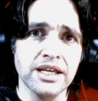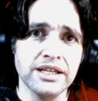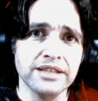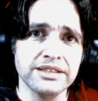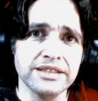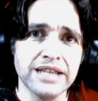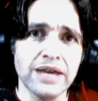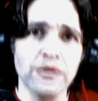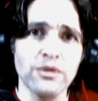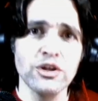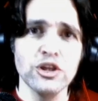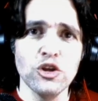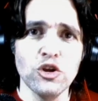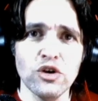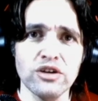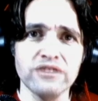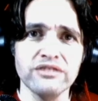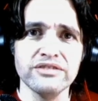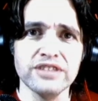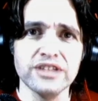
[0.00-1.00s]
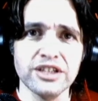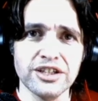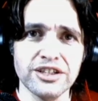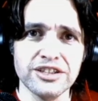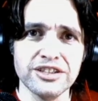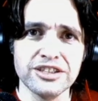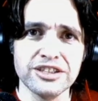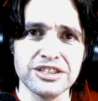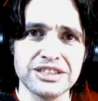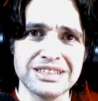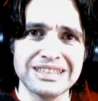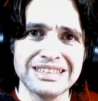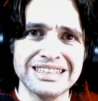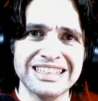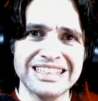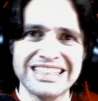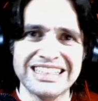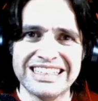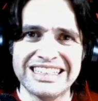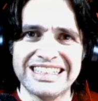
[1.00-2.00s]
Now, a lot of learners
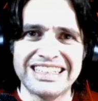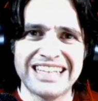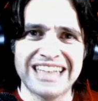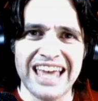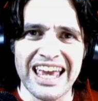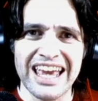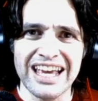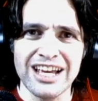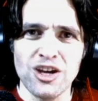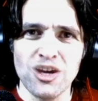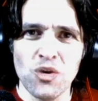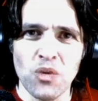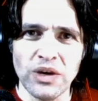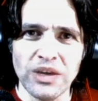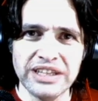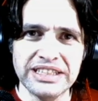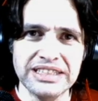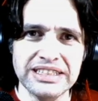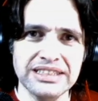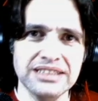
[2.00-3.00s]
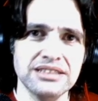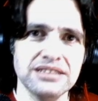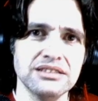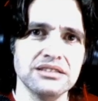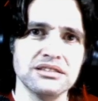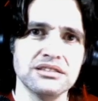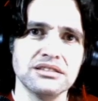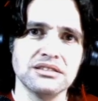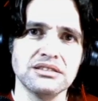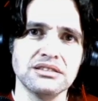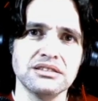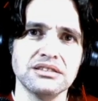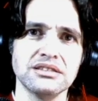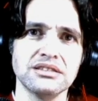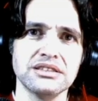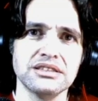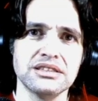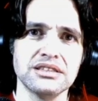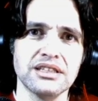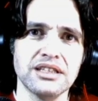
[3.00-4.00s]
get quite
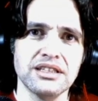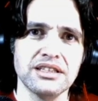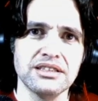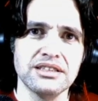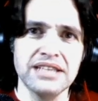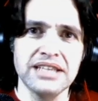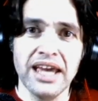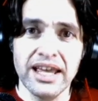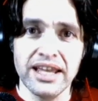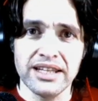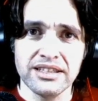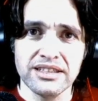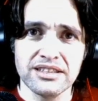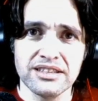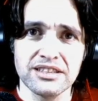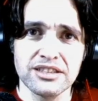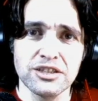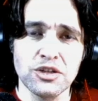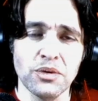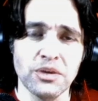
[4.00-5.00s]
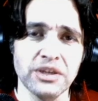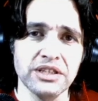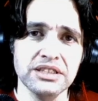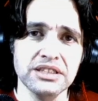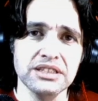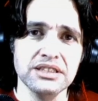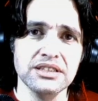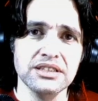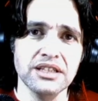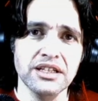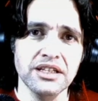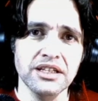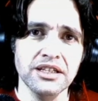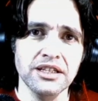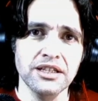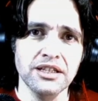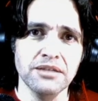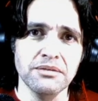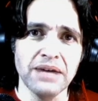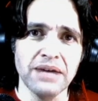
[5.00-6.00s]
tense, quite
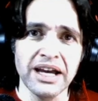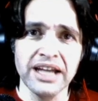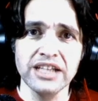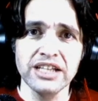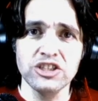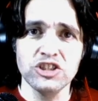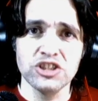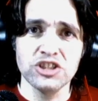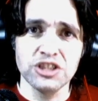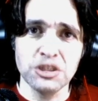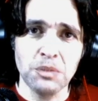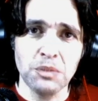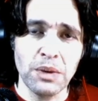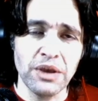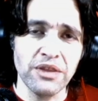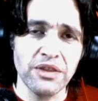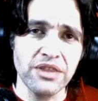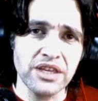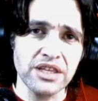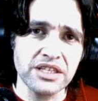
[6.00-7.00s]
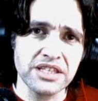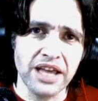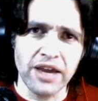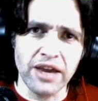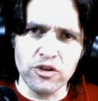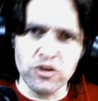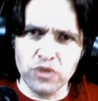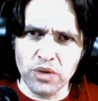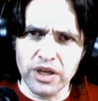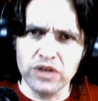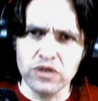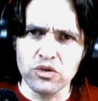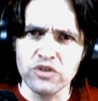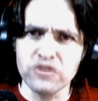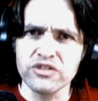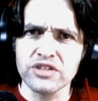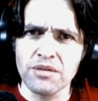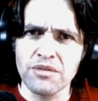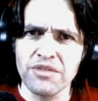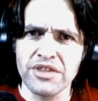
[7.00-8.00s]
anxious about this. How do I know if
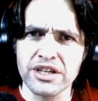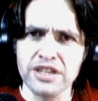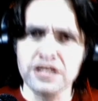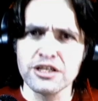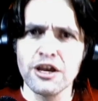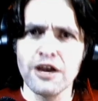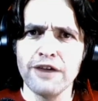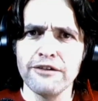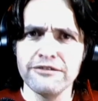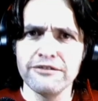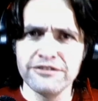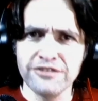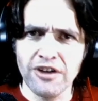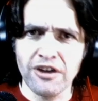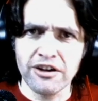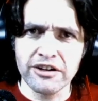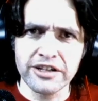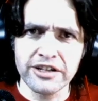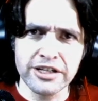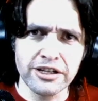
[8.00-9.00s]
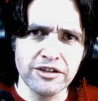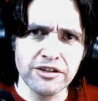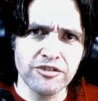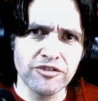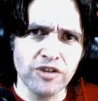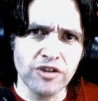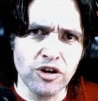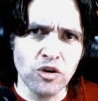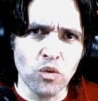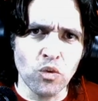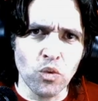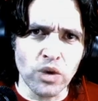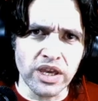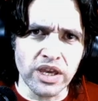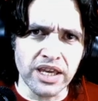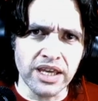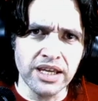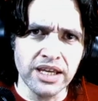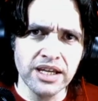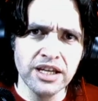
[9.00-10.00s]
something's far enough
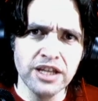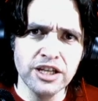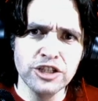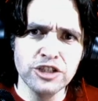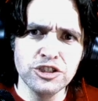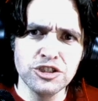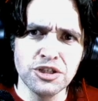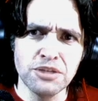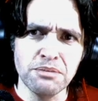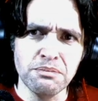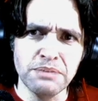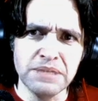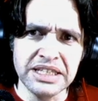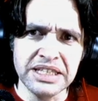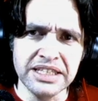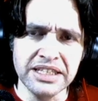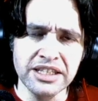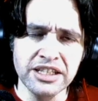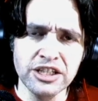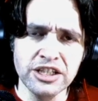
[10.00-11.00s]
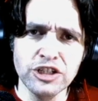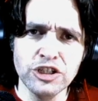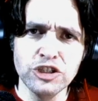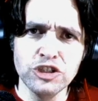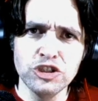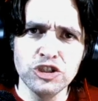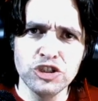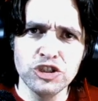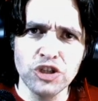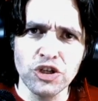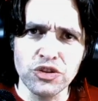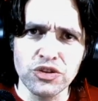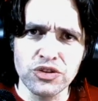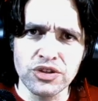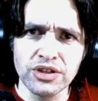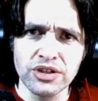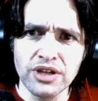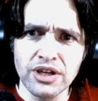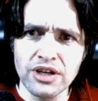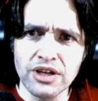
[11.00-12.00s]
away to be shut,
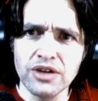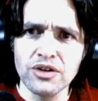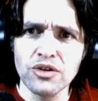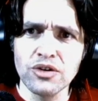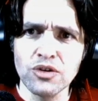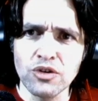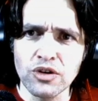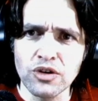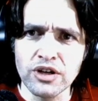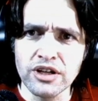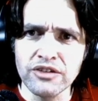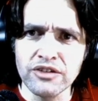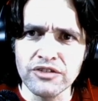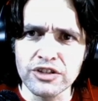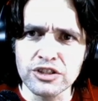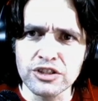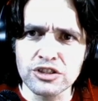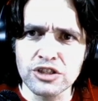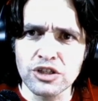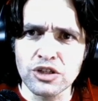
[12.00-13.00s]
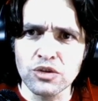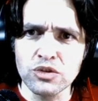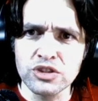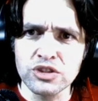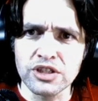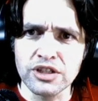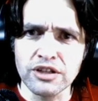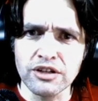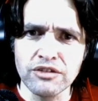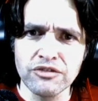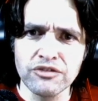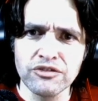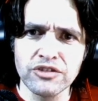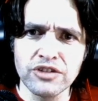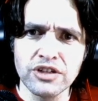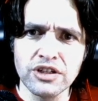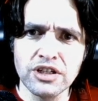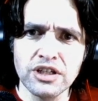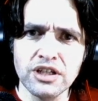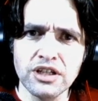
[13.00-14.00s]
or if it's close enough
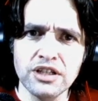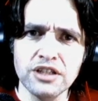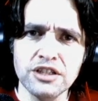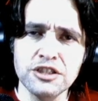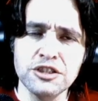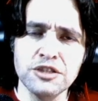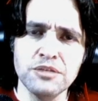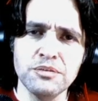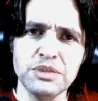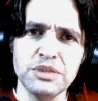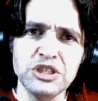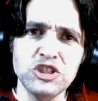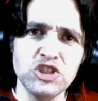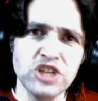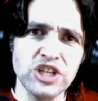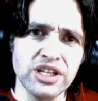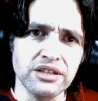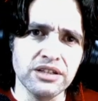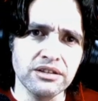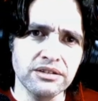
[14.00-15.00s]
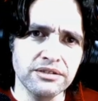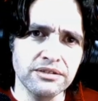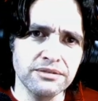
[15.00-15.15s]
to be shin?